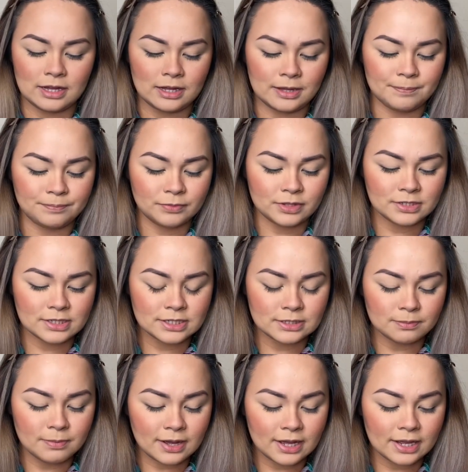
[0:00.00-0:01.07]
This is
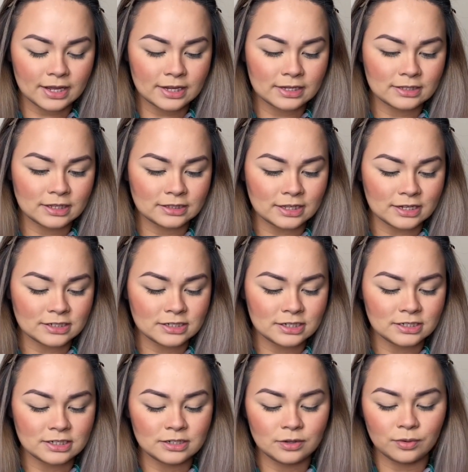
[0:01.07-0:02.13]
by Natasha
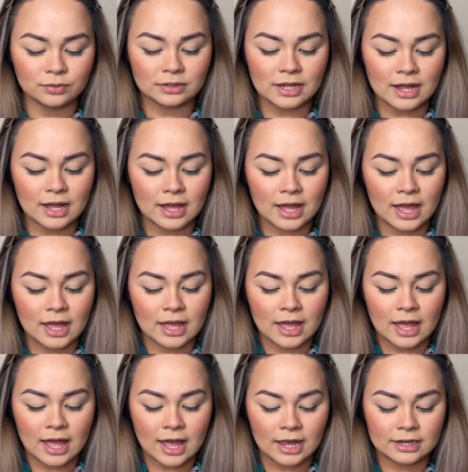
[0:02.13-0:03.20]
Denona.
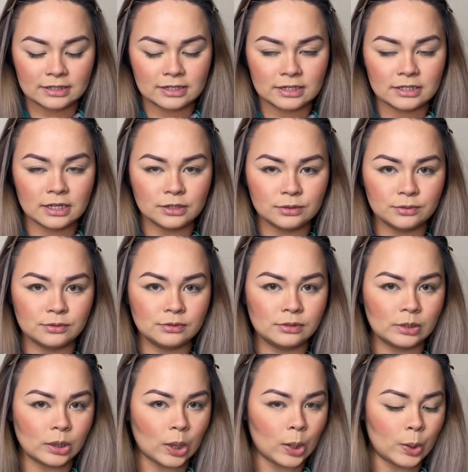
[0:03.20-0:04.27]
I Need a Nude
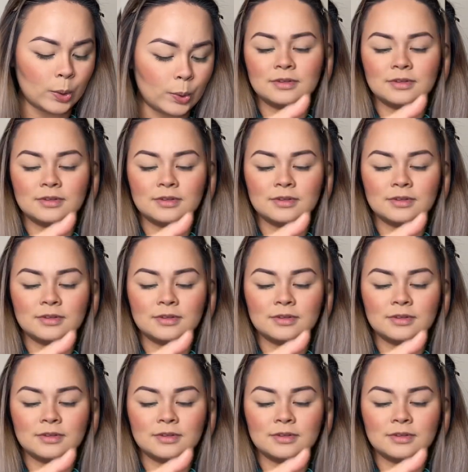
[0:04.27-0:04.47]
Glow.